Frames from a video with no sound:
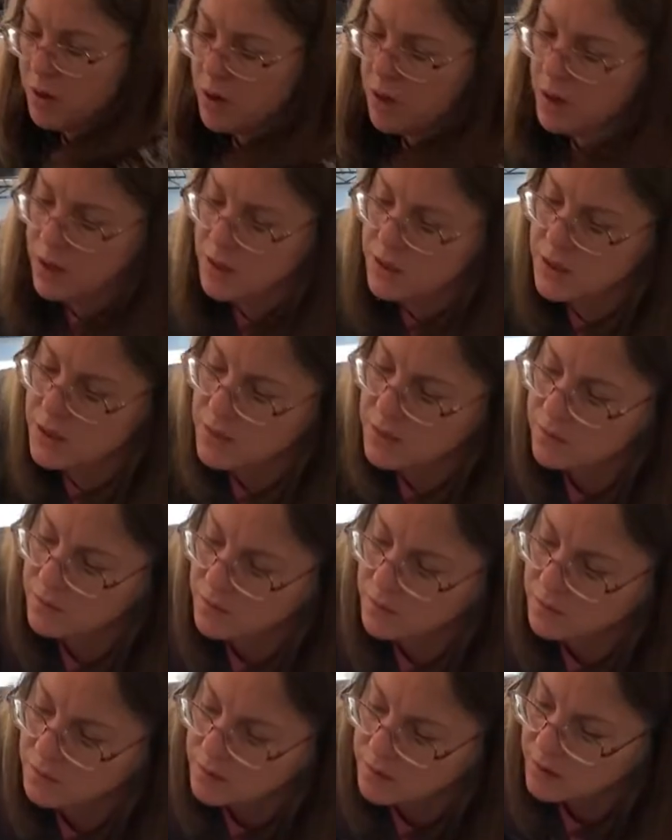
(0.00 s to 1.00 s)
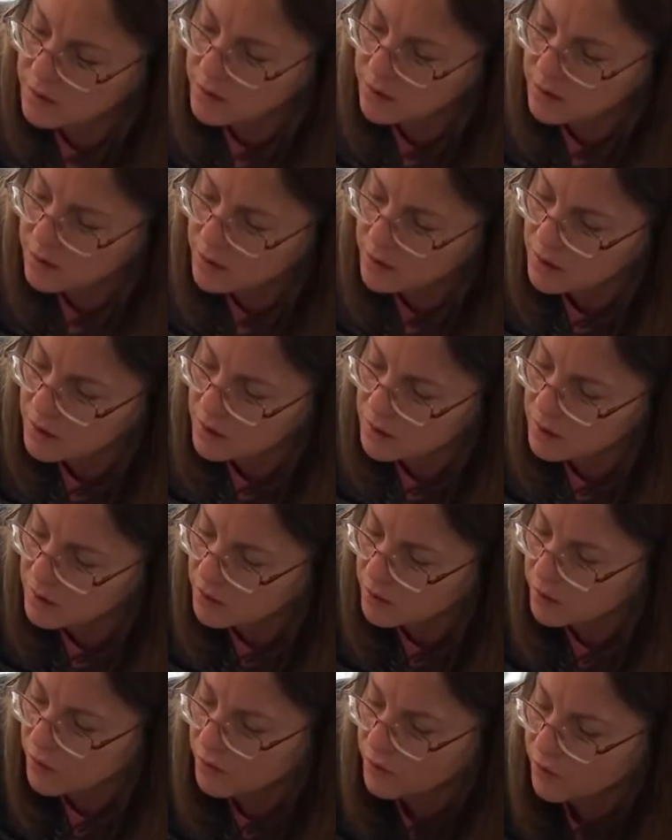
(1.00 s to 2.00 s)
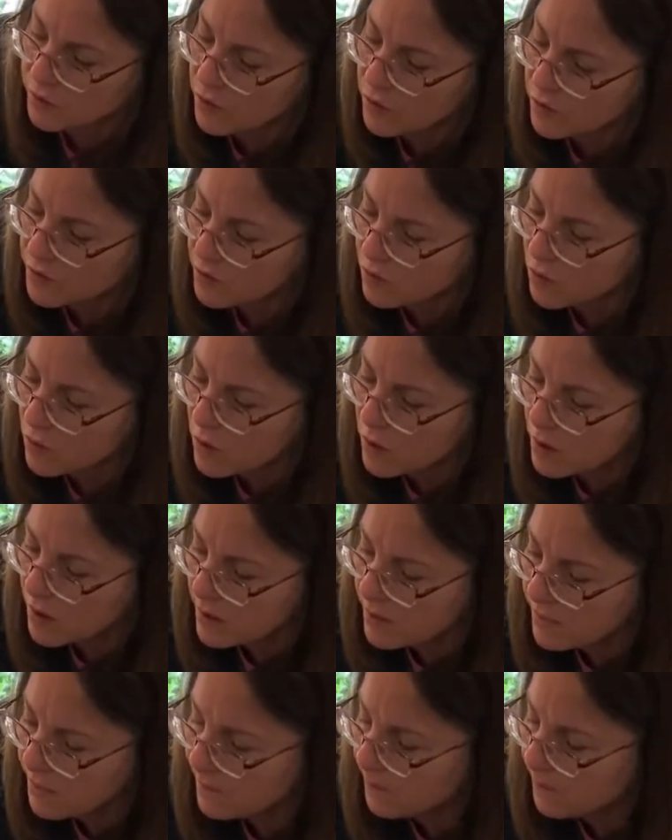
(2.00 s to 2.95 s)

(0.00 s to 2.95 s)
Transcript: it, stick it in the first one,